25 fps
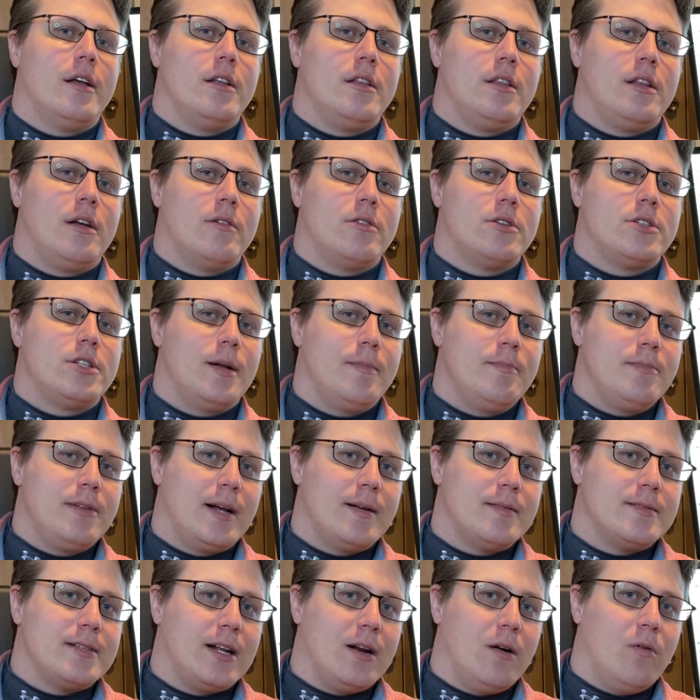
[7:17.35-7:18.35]
there were some
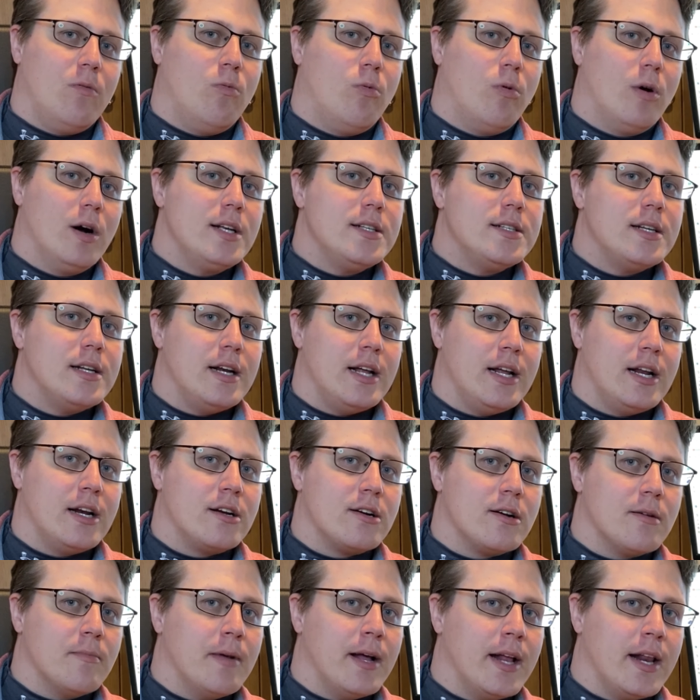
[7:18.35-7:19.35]
times that it wasn't
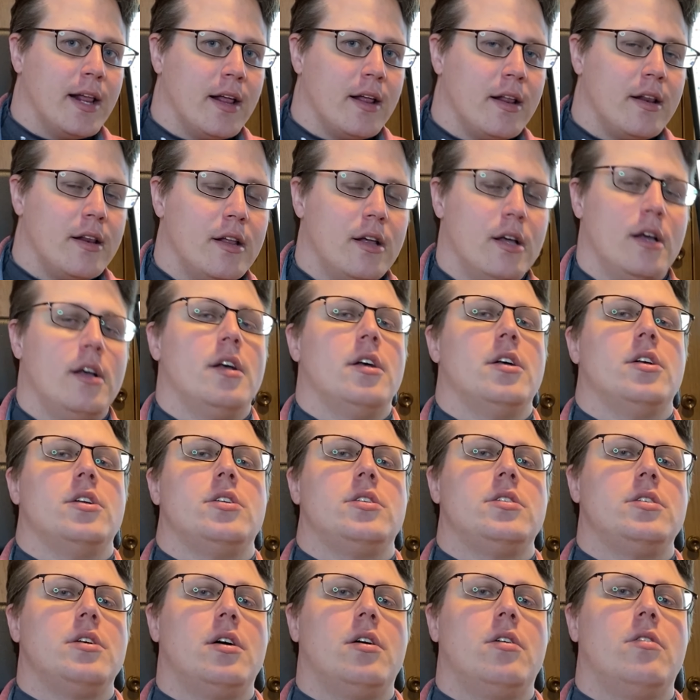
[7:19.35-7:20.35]
intermittent.
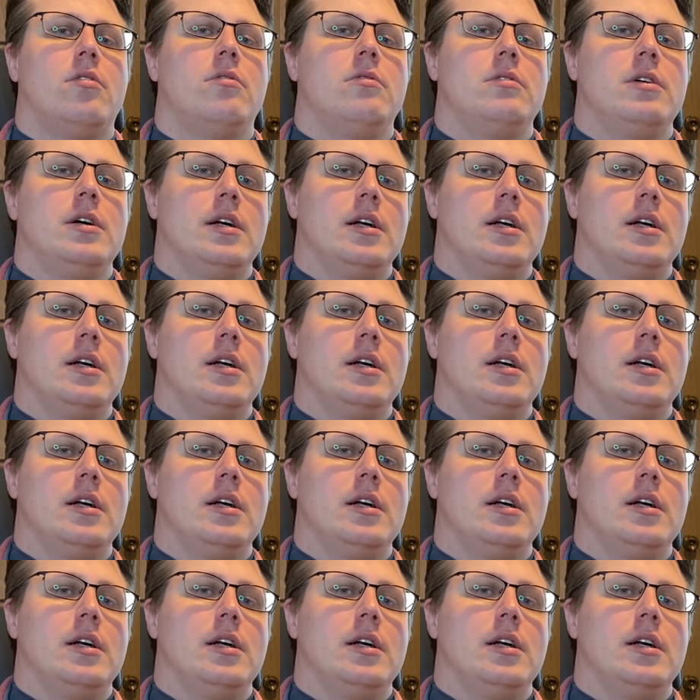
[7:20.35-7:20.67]
So